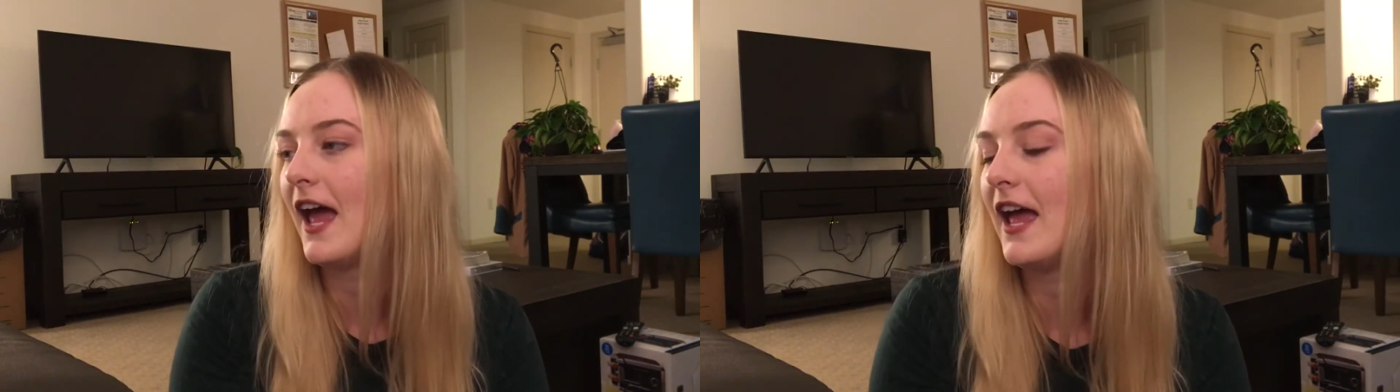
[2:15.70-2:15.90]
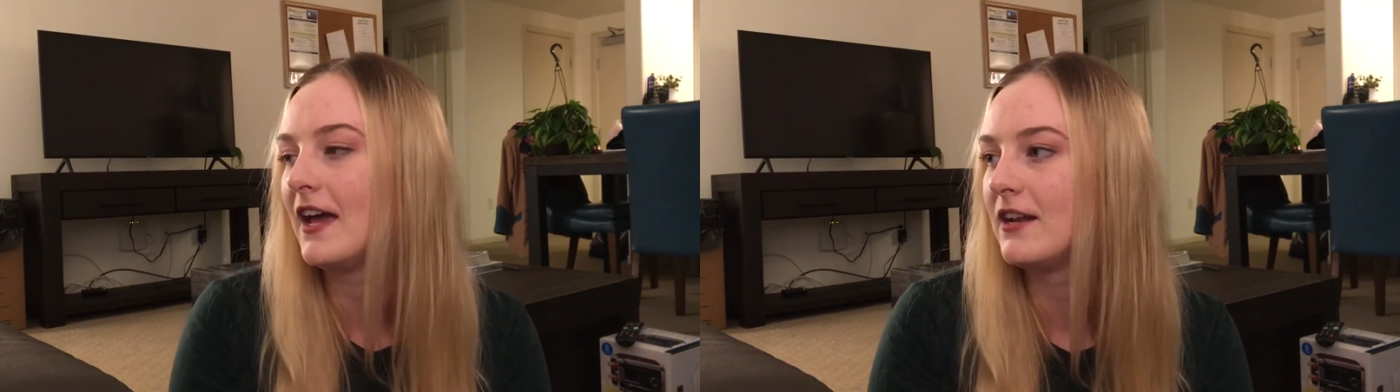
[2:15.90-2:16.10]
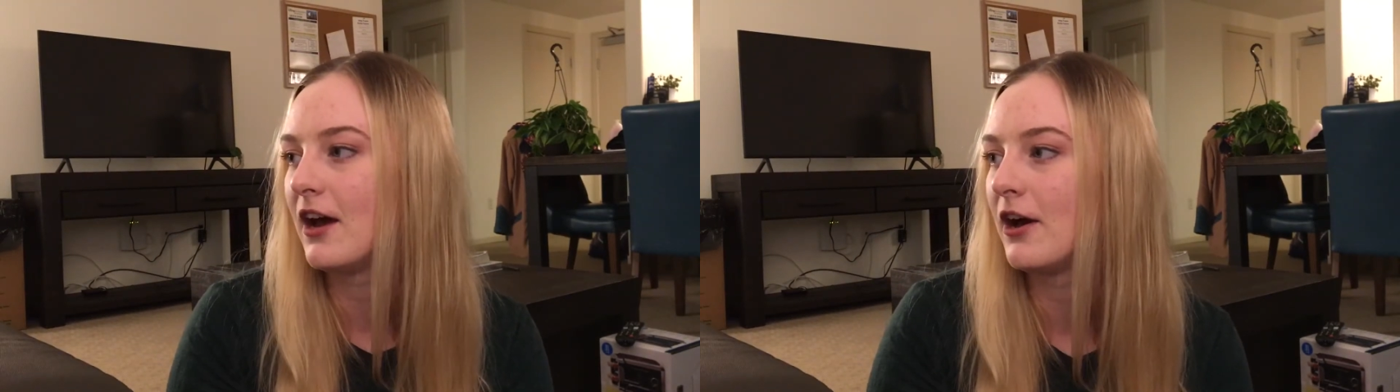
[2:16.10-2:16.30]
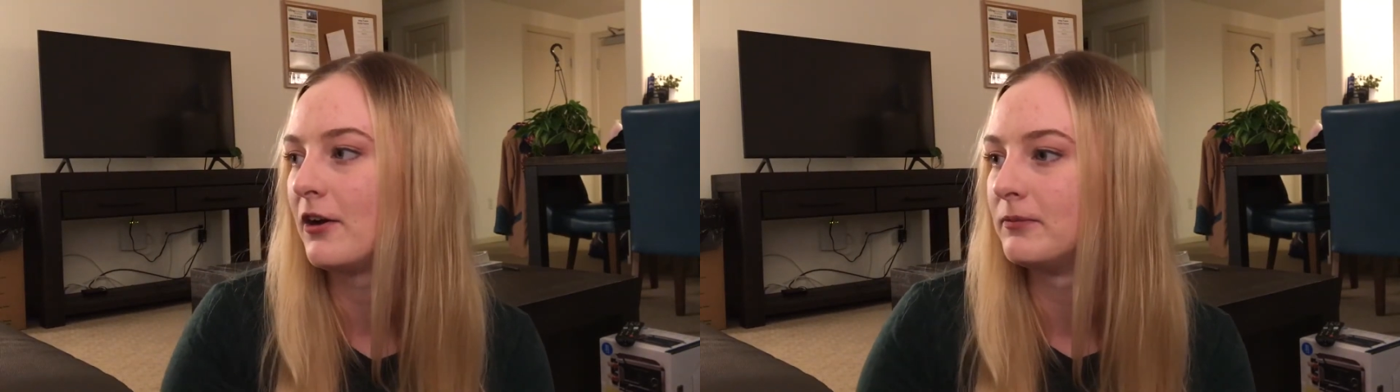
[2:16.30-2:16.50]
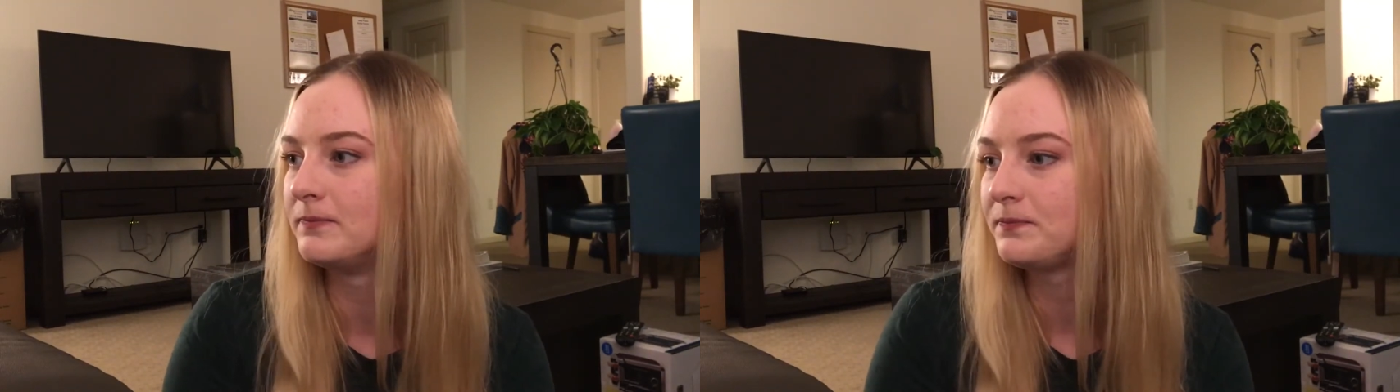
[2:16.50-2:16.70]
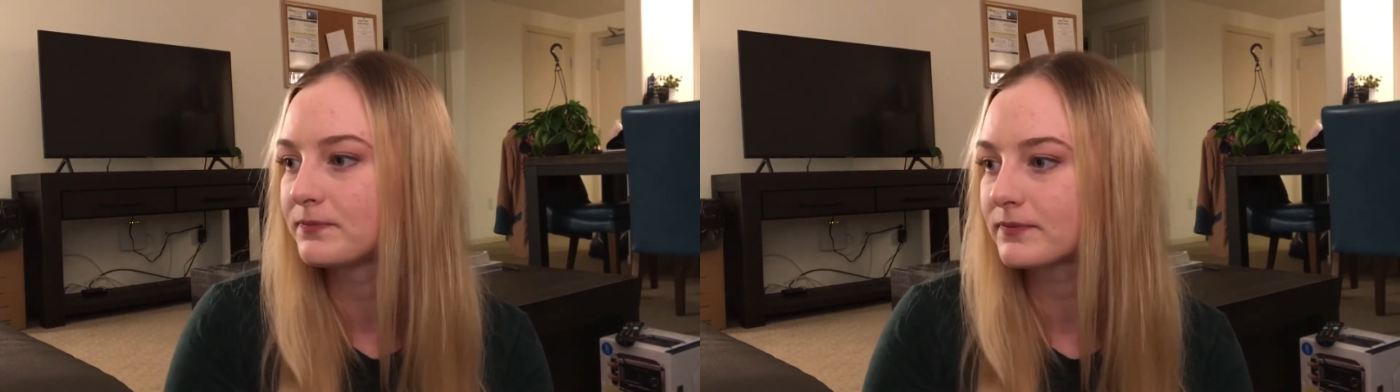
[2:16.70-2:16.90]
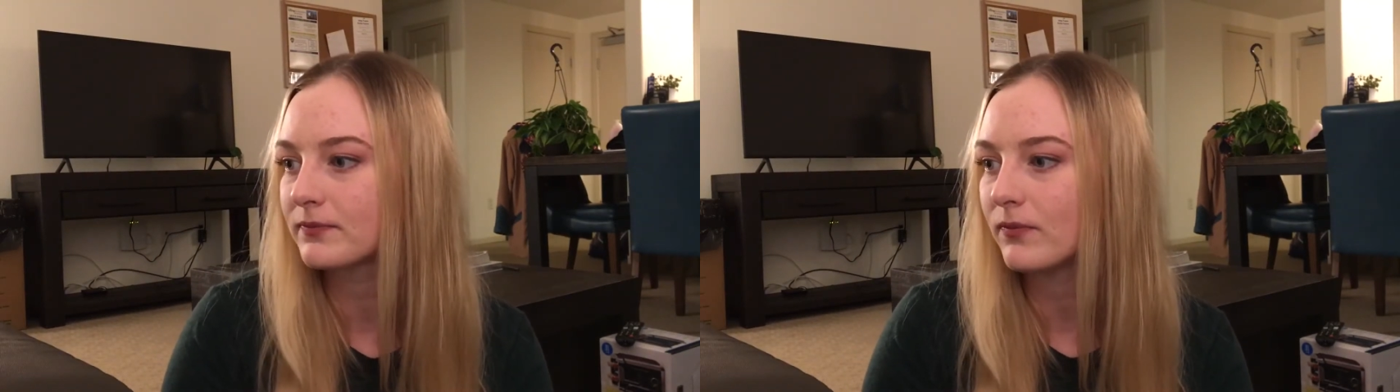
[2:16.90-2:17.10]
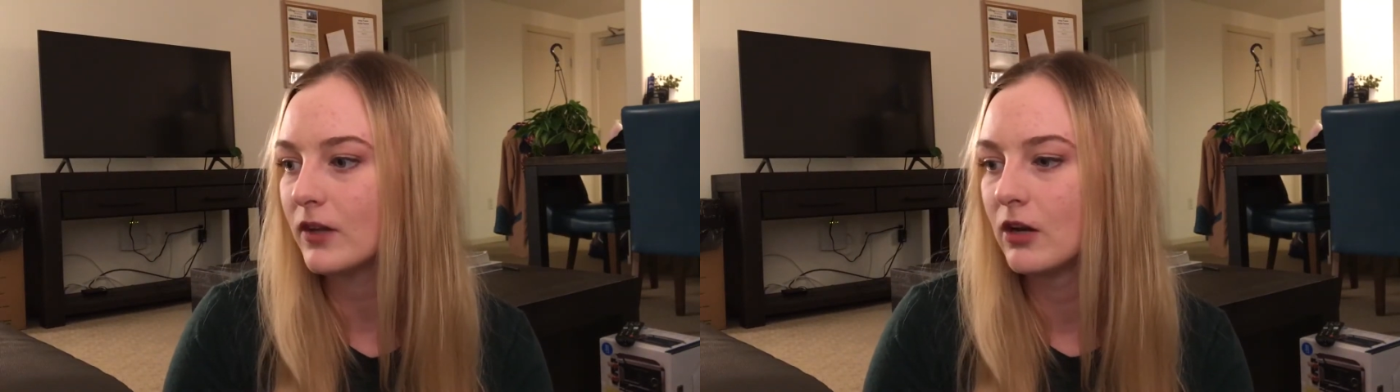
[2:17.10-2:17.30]
and
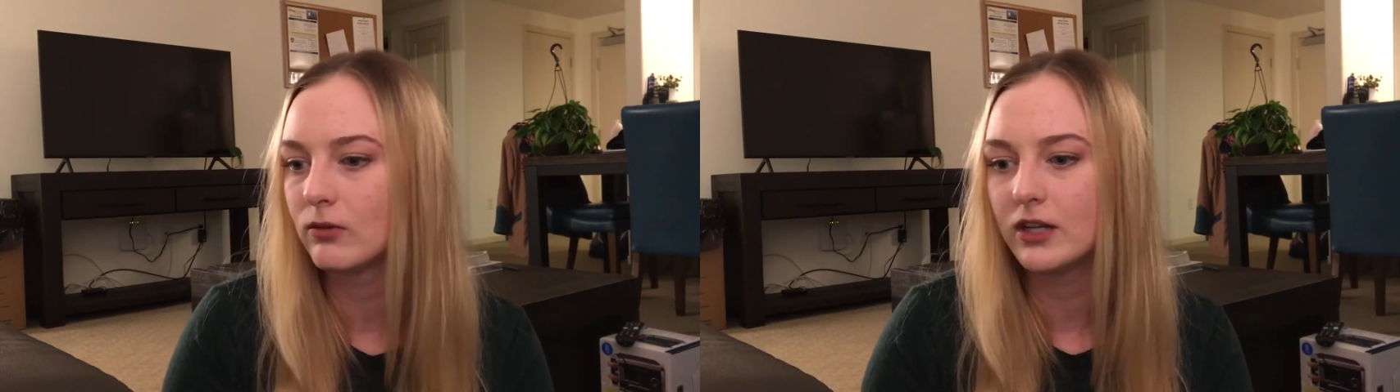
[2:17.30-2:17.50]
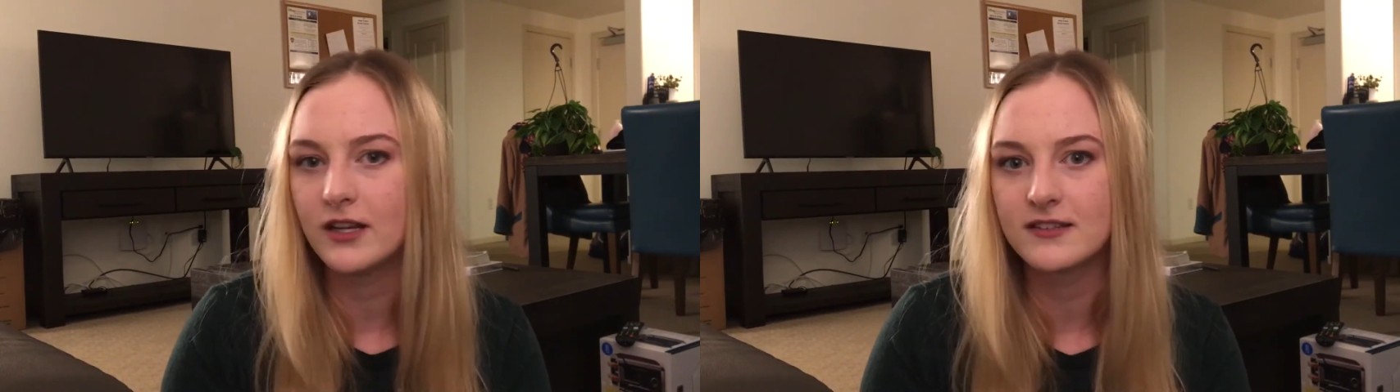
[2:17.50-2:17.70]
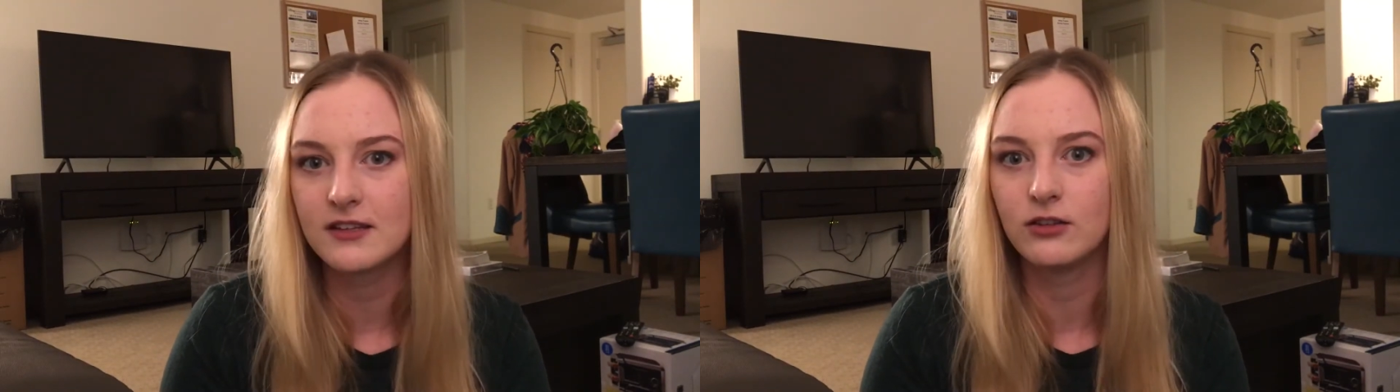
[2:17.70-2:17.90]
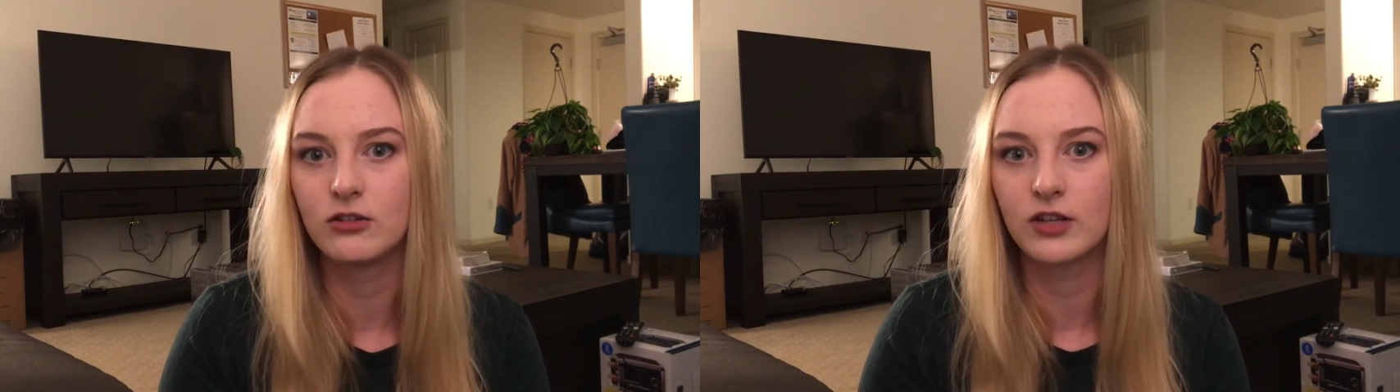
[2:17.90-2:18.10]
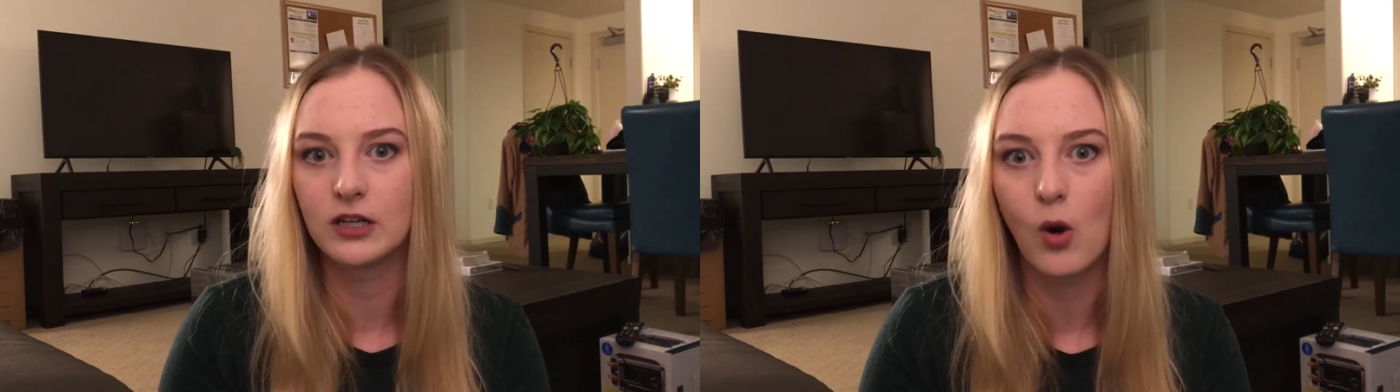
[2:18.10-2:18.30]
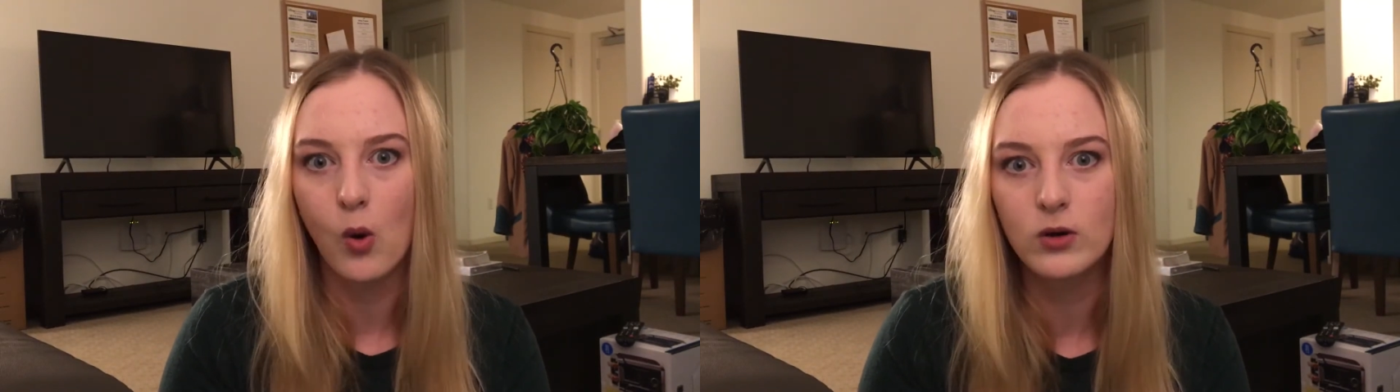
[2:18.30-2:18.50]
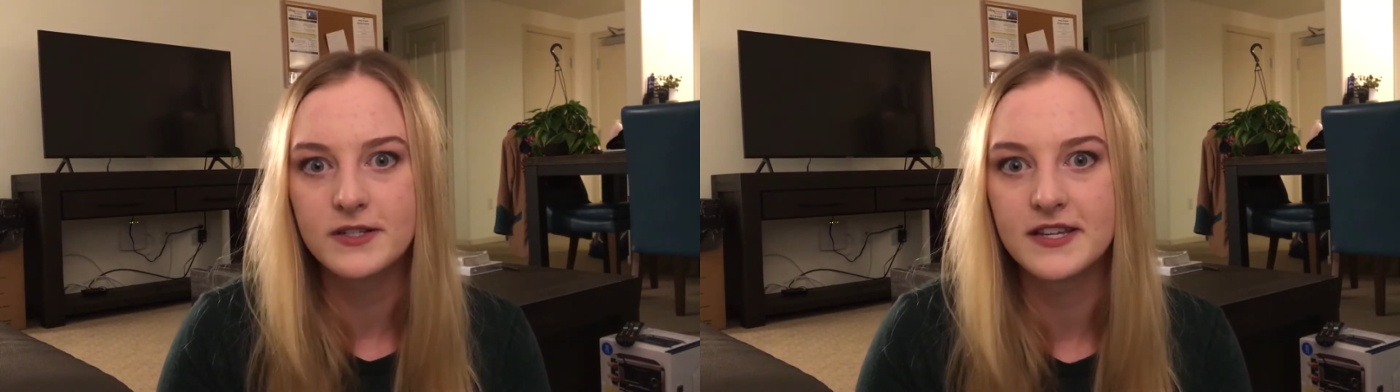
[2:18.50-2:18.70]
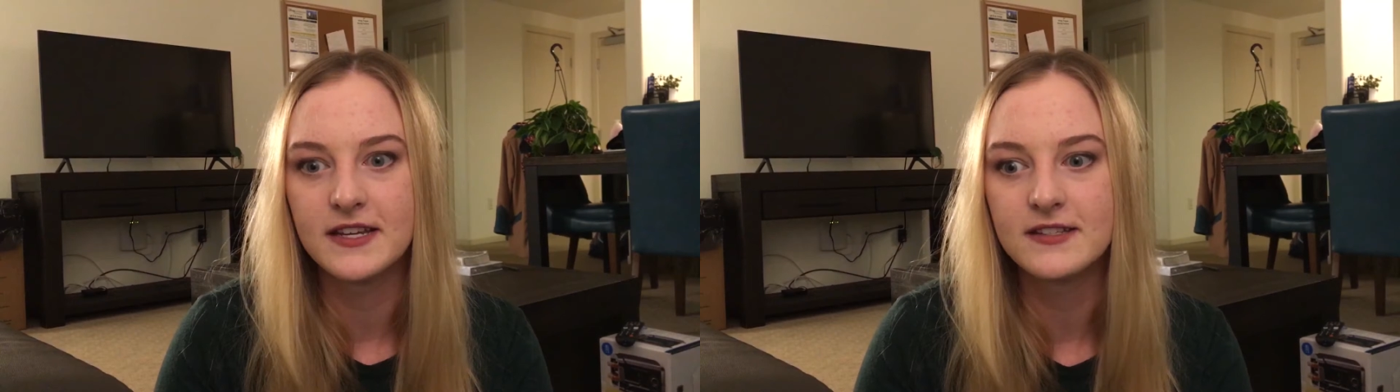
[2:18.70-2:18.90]
I realized they looked like
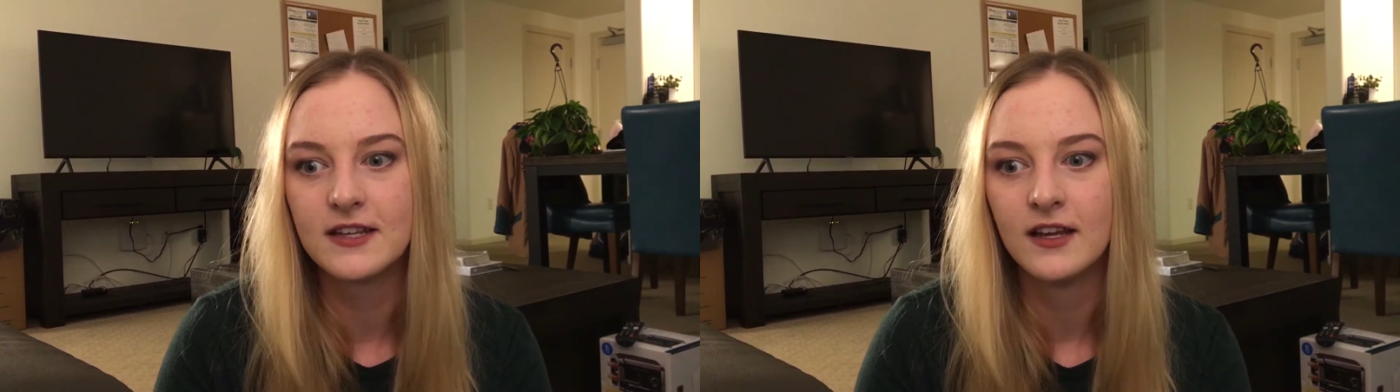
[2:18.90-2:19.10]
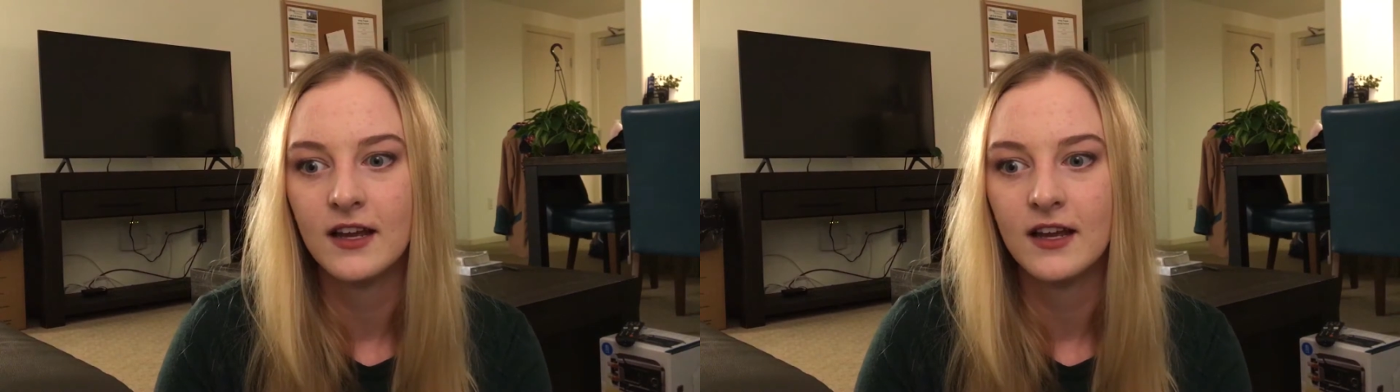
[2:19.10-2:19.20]
horses,